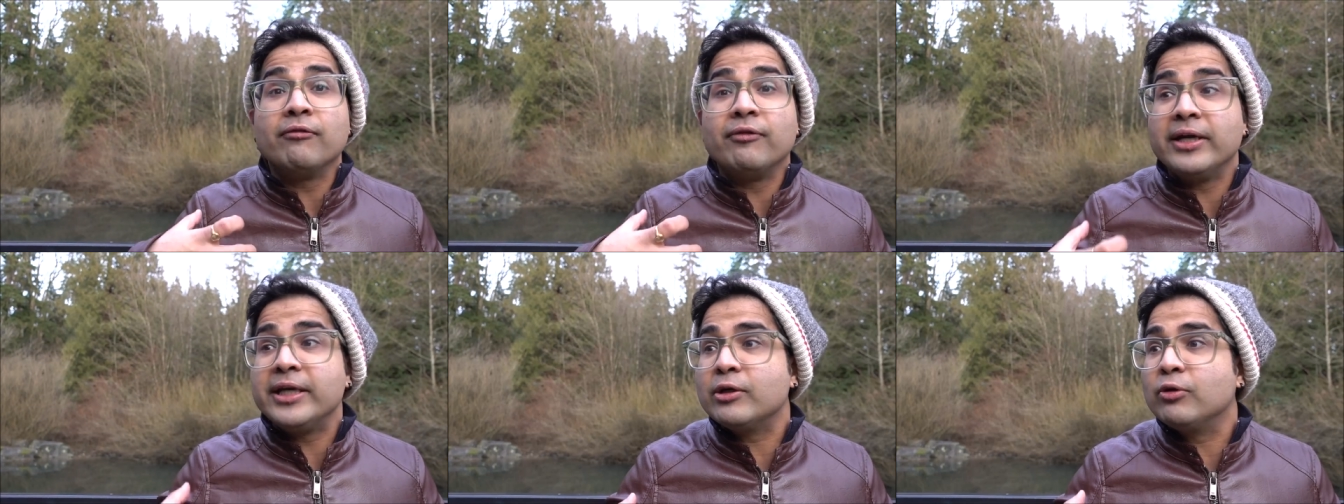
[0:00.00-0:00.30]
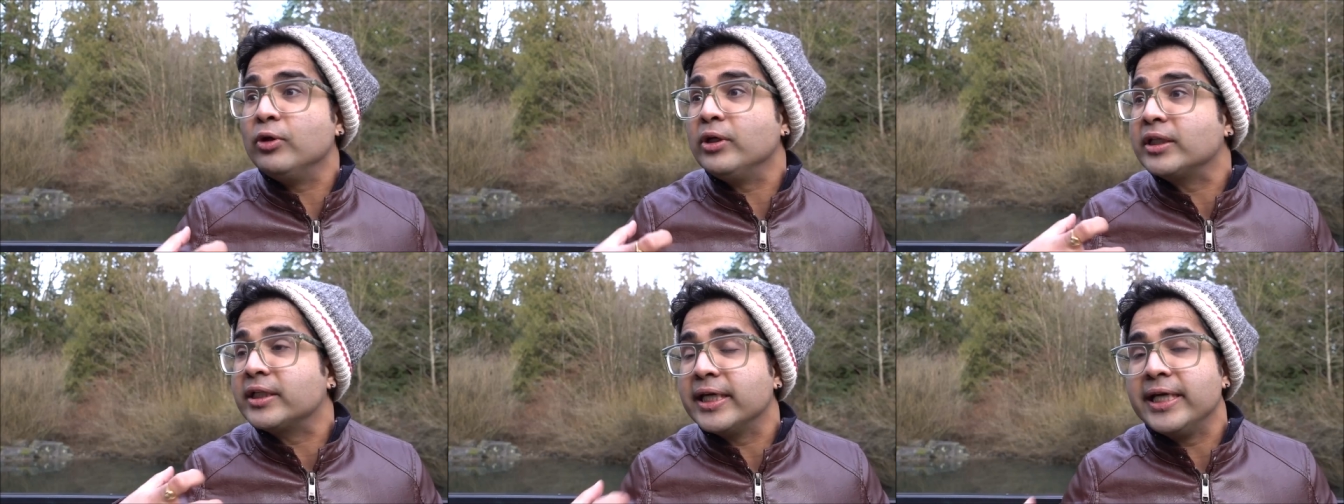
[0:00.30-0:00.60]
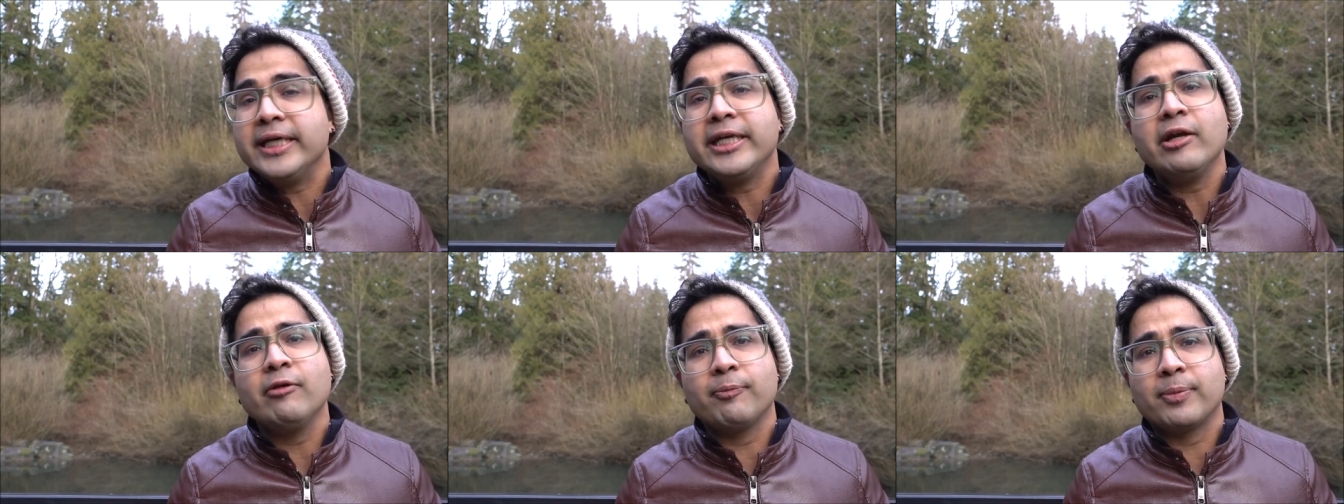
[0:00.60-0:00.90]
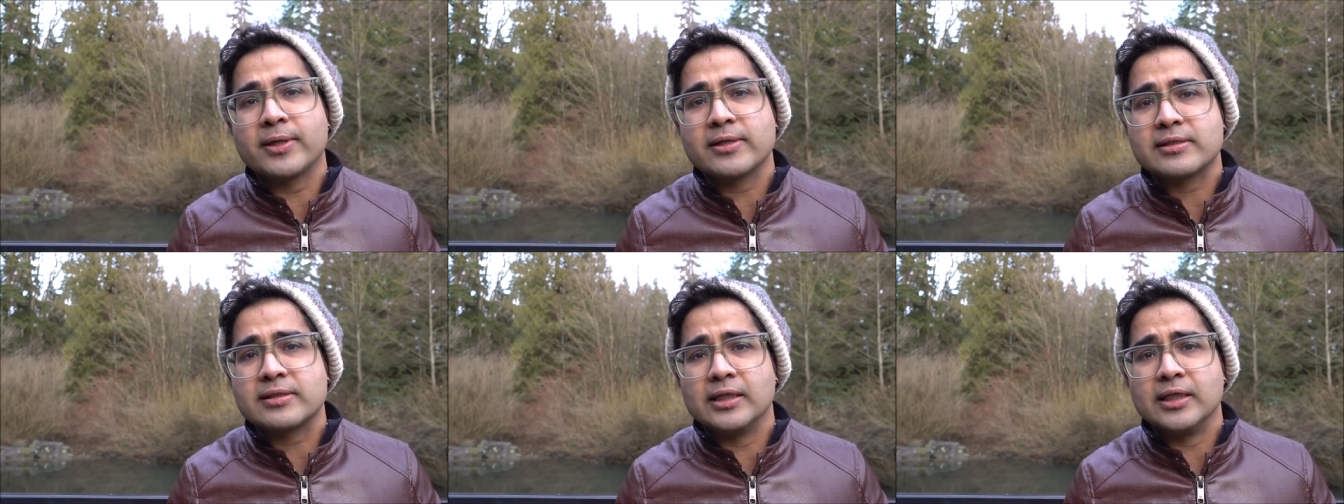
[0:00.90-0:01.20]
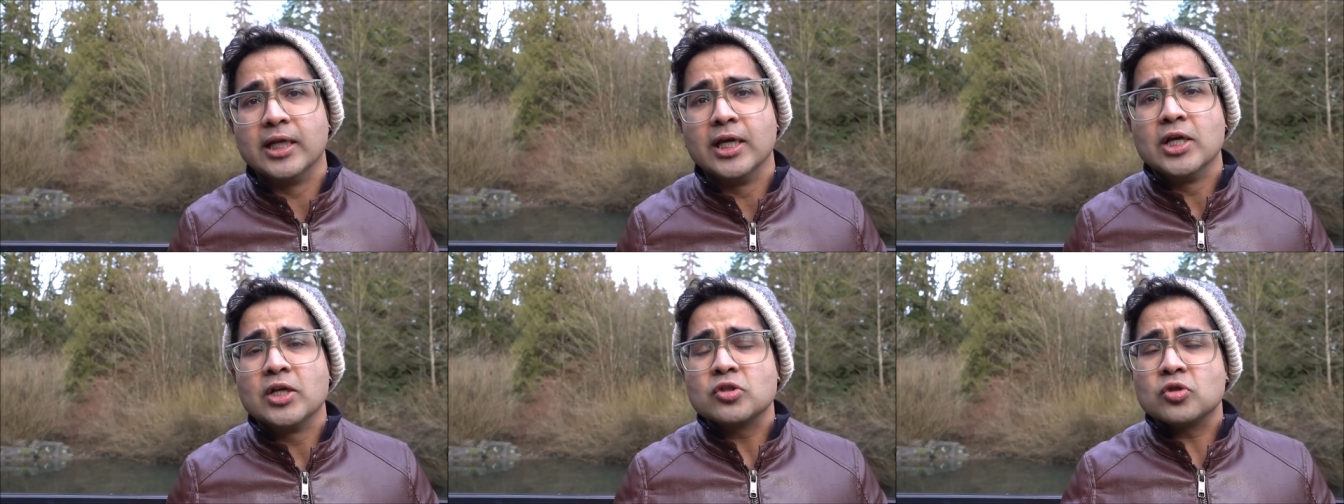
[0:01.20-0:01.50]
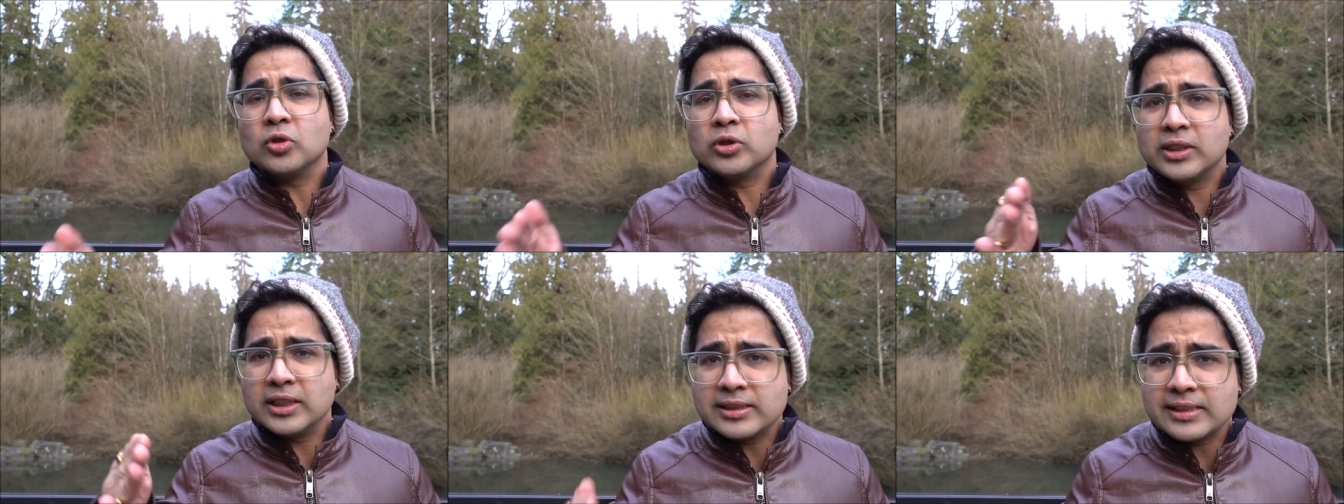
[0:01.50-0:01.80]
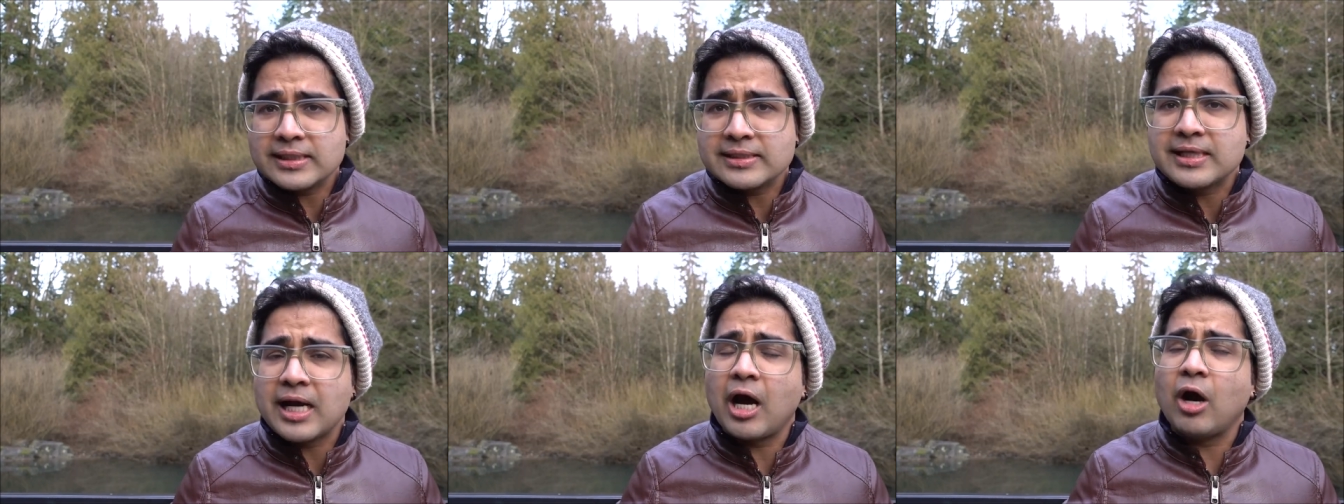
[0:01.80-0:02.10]
very good creative person. So this
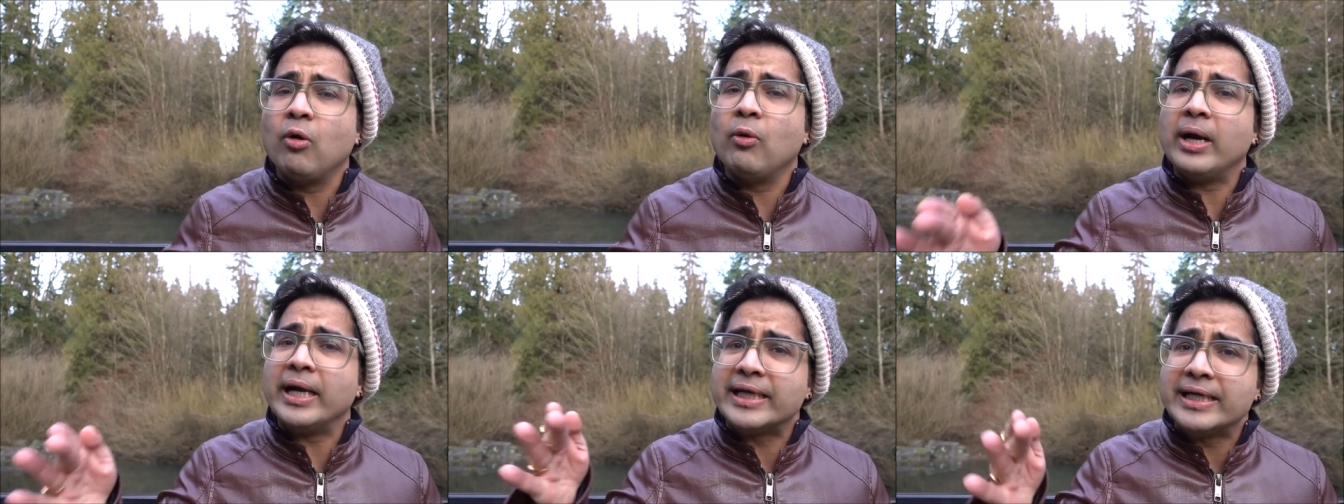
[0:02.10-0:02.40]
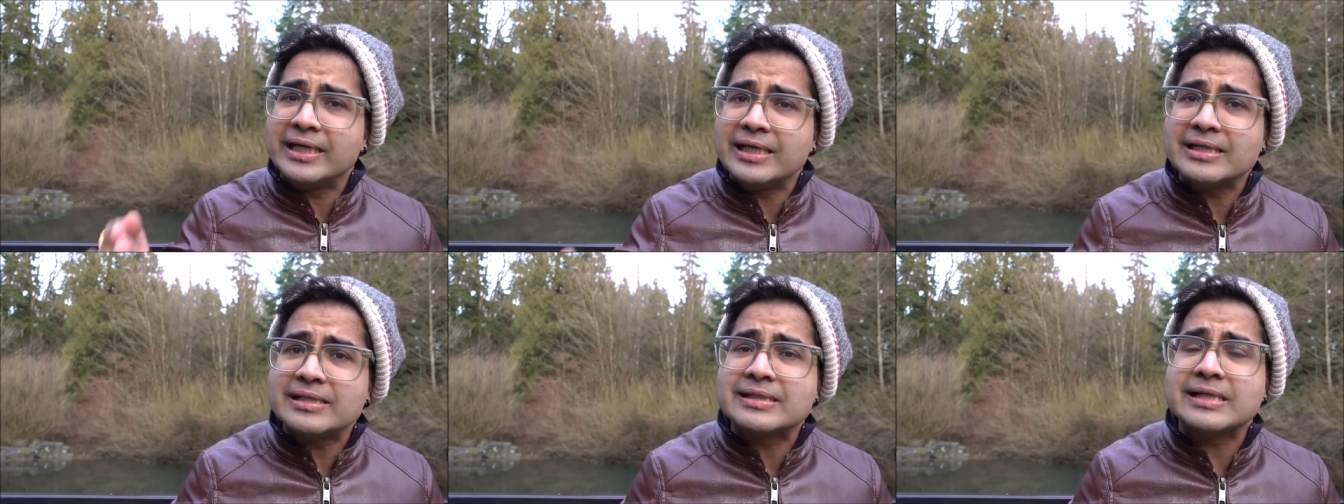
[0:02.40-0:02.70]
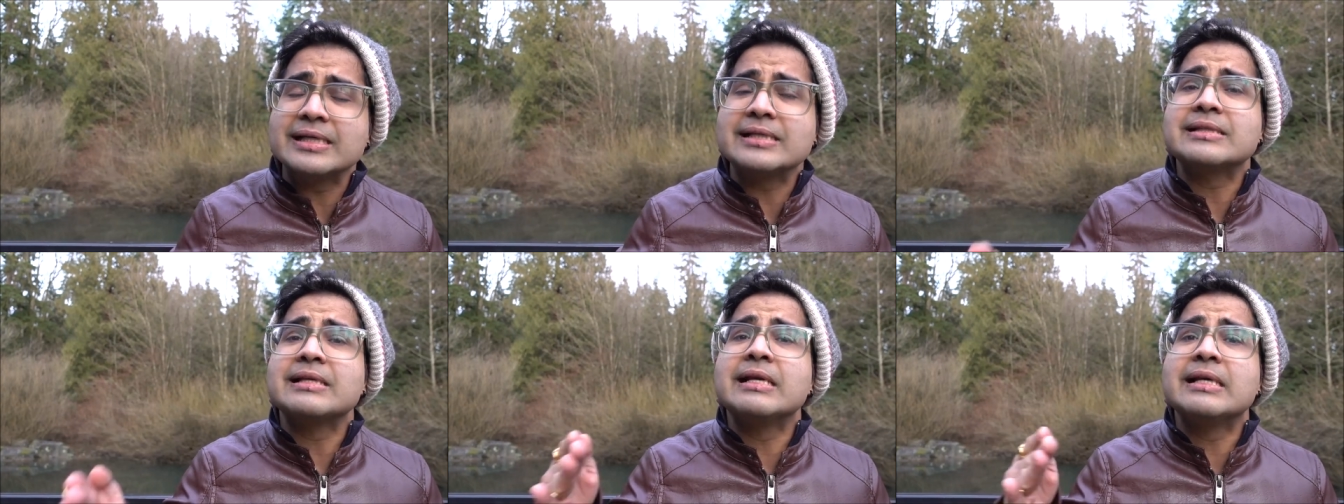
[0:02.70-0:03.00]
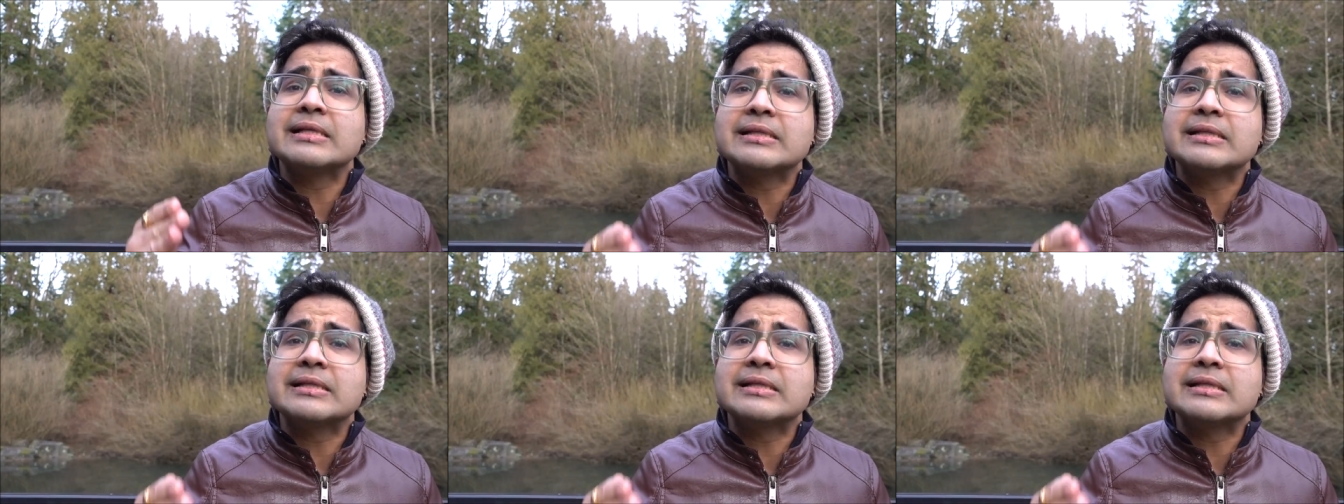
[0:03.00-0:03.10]
is how analysis